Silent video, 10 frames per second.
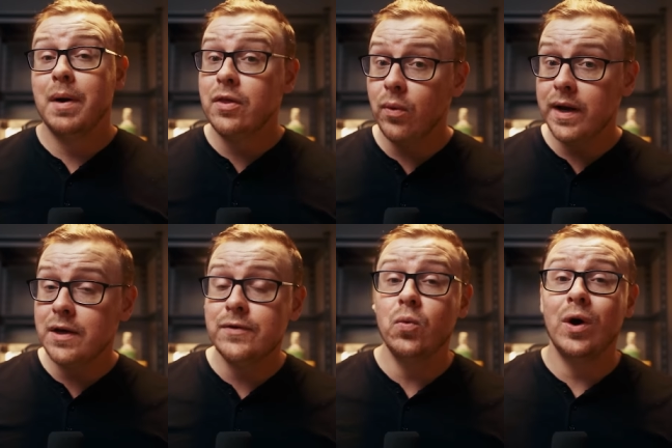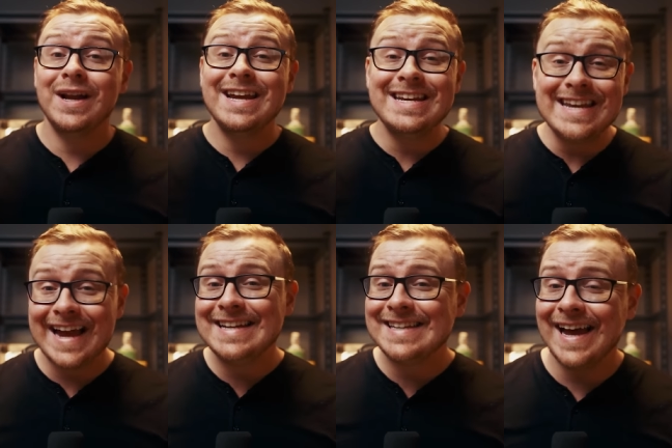By the way, if you want a
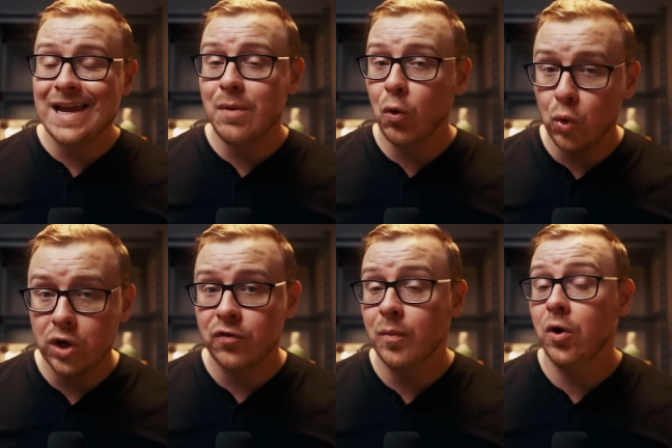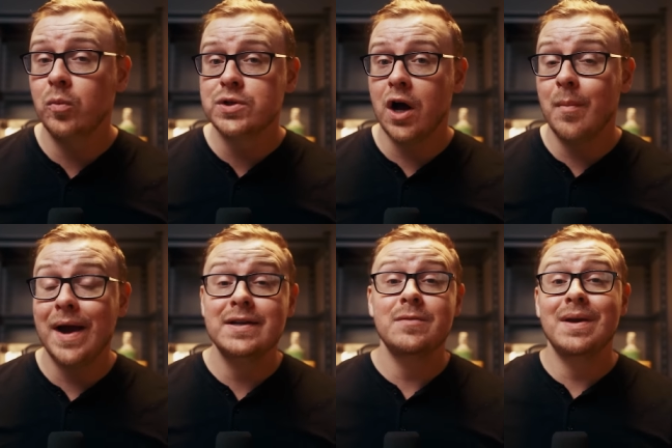nighttime work from home job,
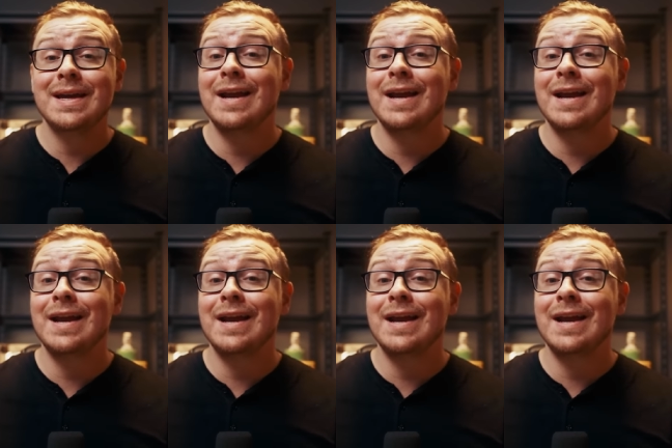I did make